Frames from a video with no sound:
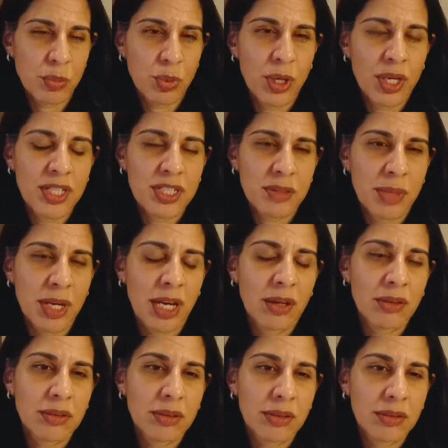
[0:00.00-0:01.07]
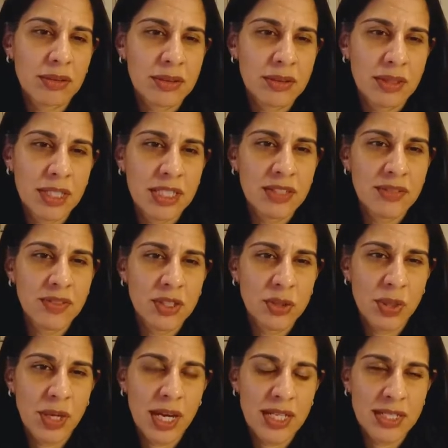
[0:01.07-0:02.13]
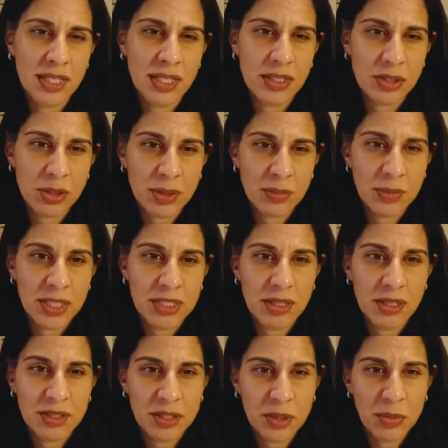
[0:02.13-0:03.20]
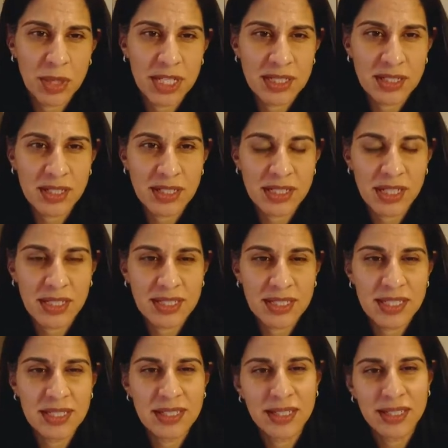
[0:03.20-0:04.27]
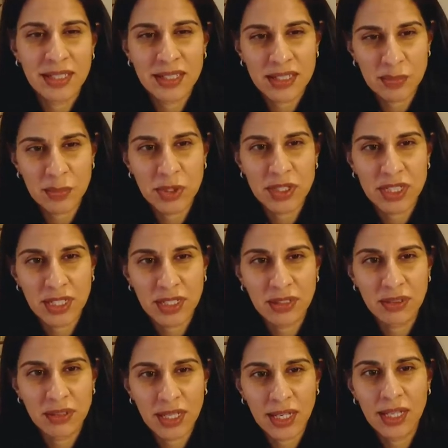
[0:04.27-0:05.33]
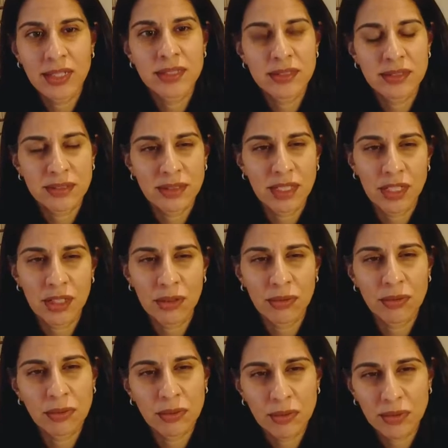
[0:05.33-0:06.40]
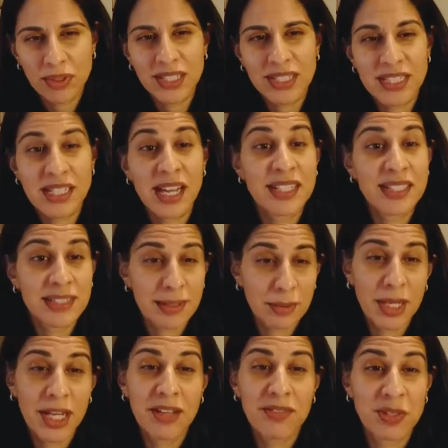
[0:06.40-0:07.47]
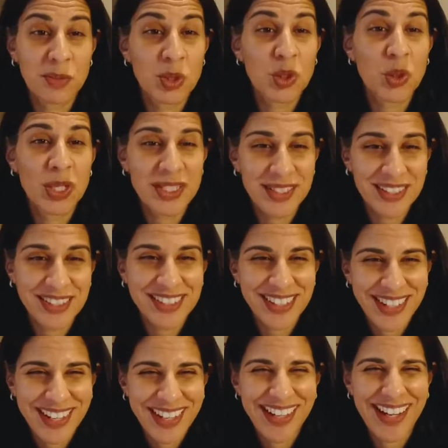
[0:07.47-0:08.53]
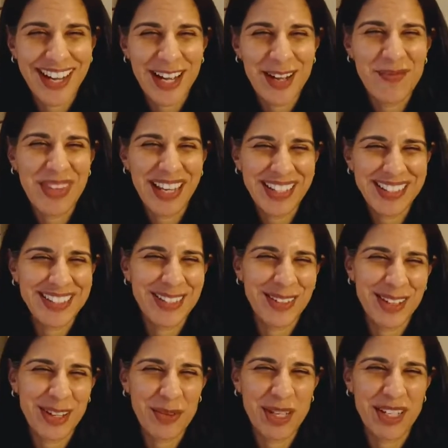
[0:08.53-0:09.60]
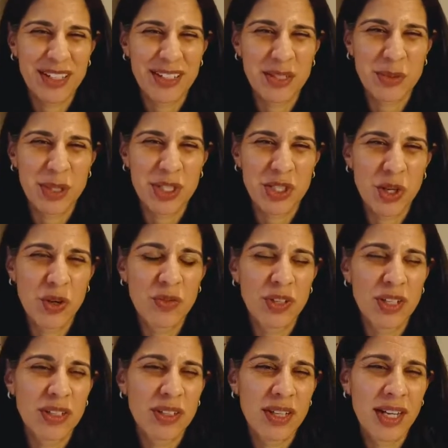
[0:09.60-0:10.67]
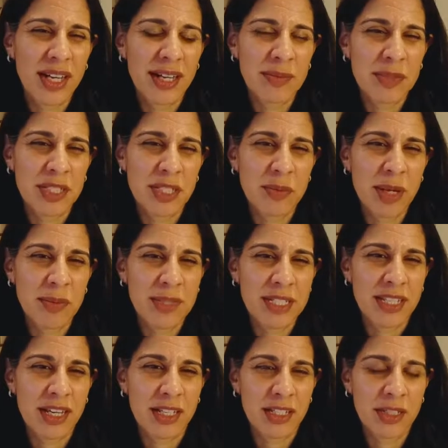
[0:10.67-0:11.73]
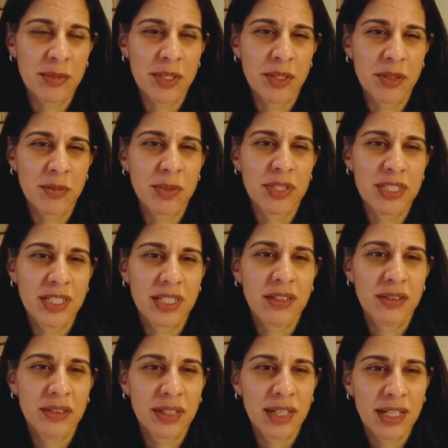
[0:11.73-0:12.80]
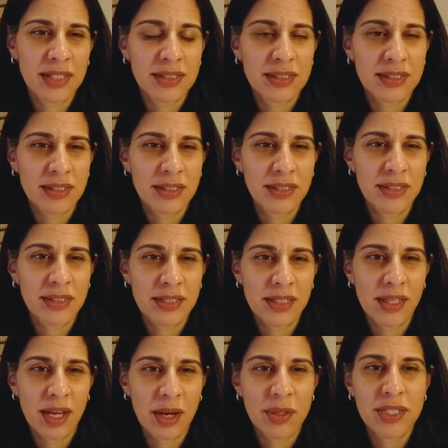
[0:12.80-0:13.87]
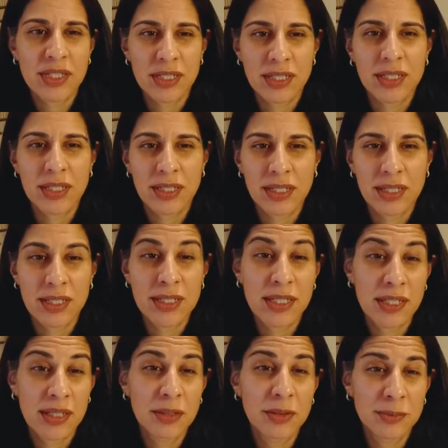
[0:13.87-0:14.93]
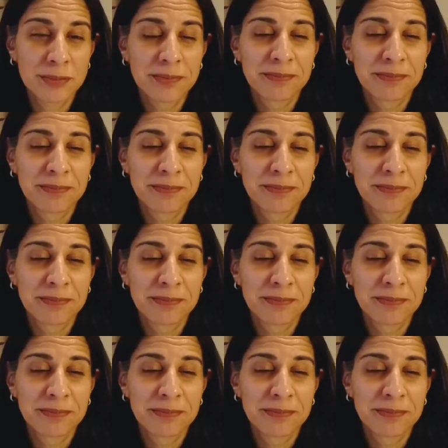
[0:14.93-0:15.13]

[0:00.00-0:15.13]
point about individualizing treatments also based on toxicity in this particular case you know it's nice that we have some choices um, and so that we could switch over um, to abemaciclib in her particular case to, to allow her to continue